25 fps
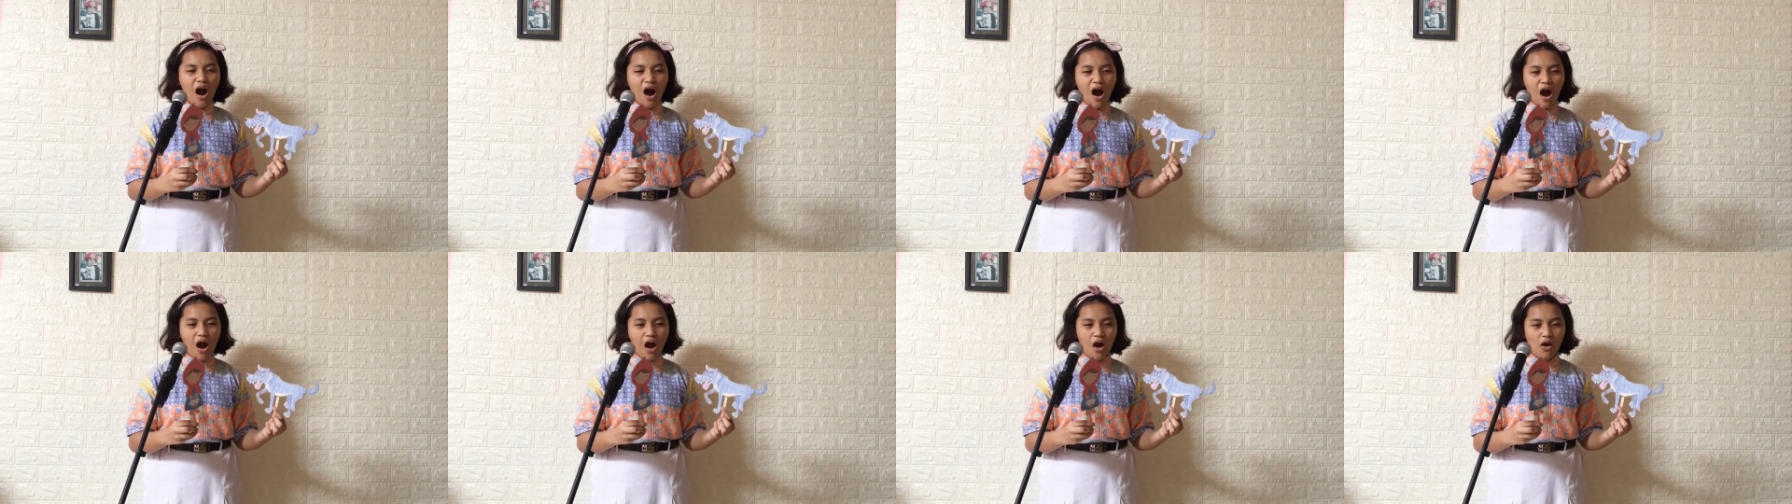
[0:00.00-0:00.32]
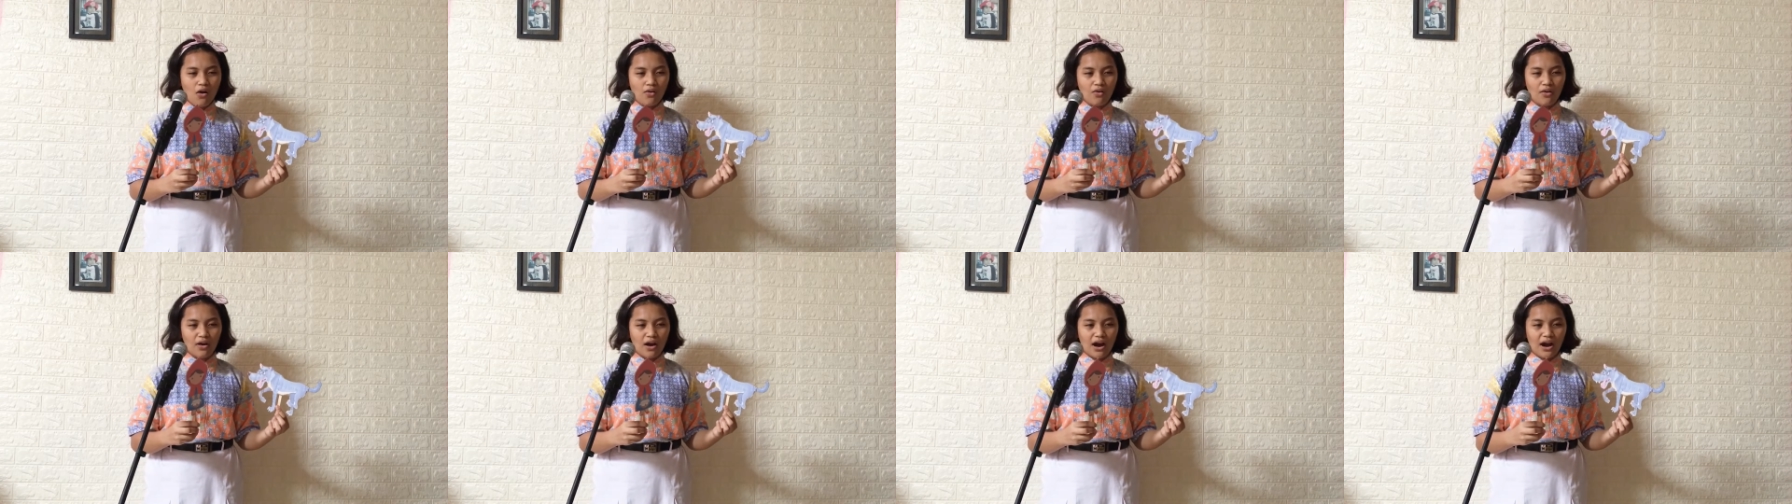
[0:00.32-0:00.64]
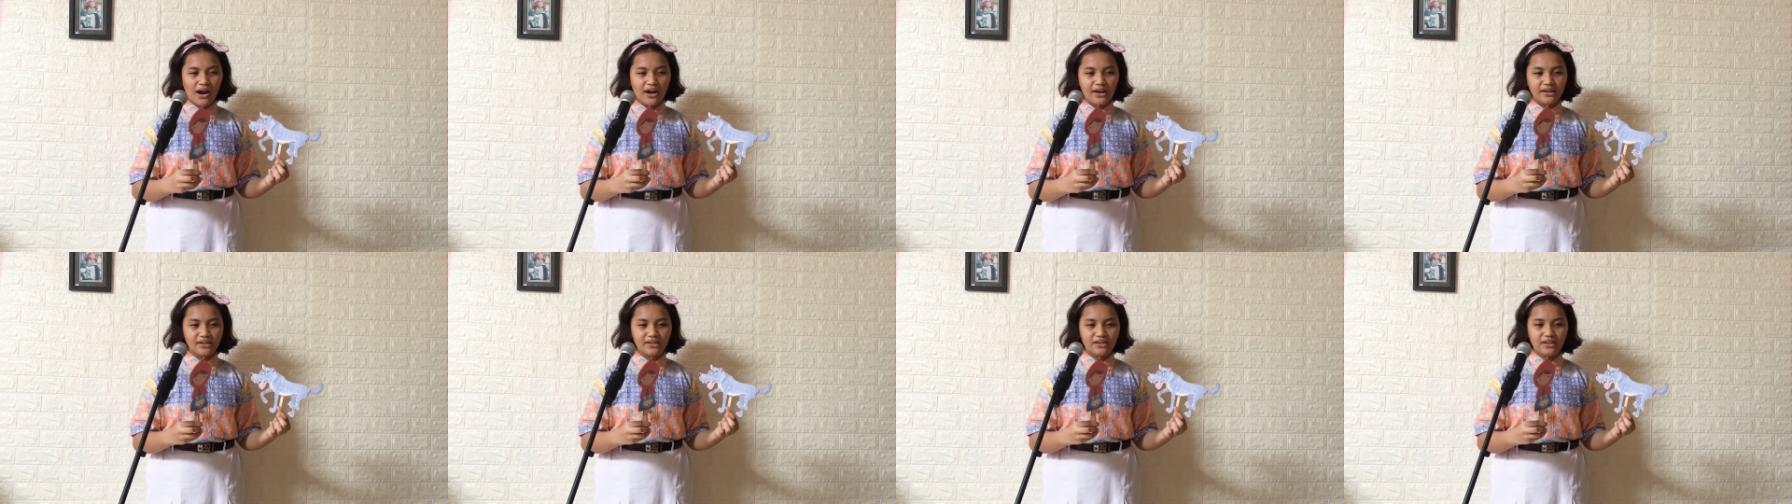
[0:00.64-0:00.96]
All
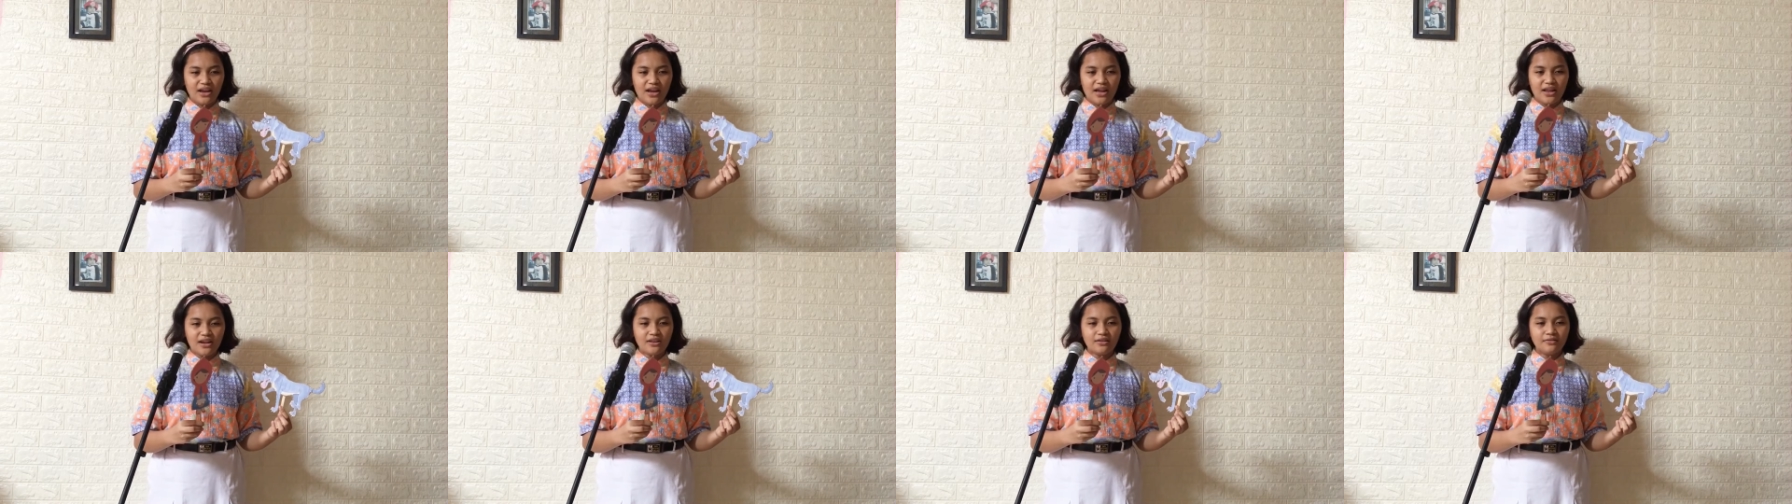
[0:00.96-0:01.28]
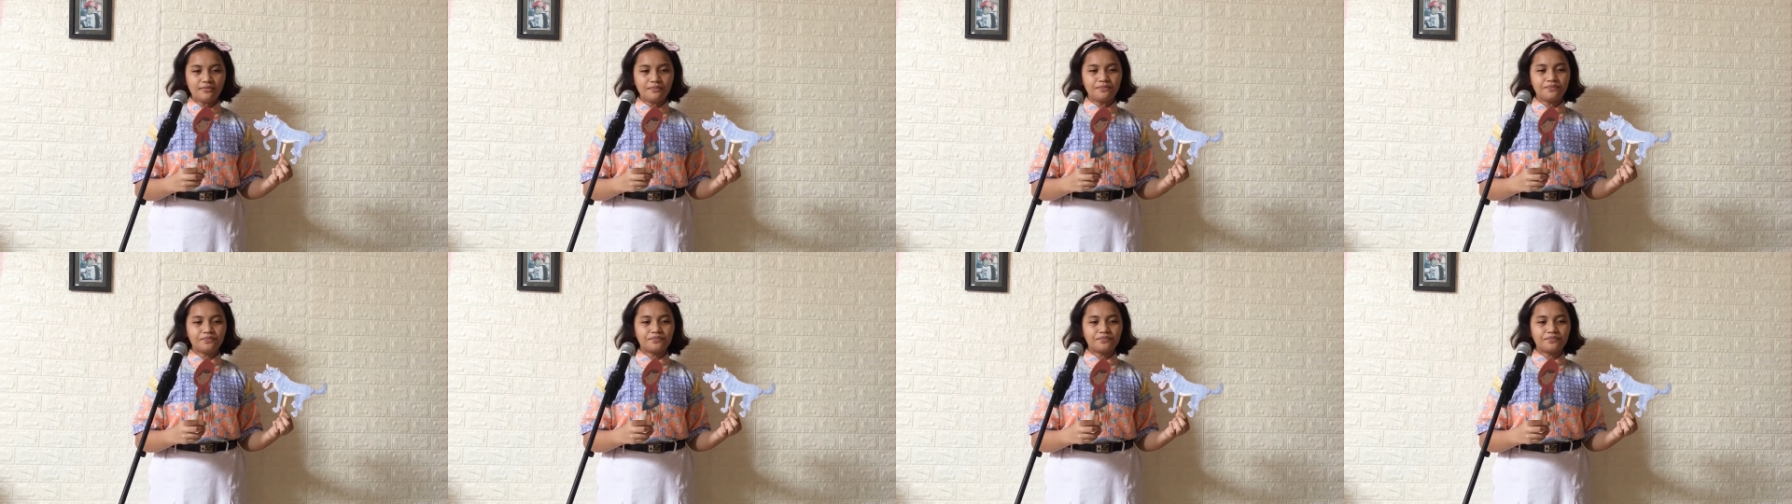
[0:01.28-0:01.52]
right then.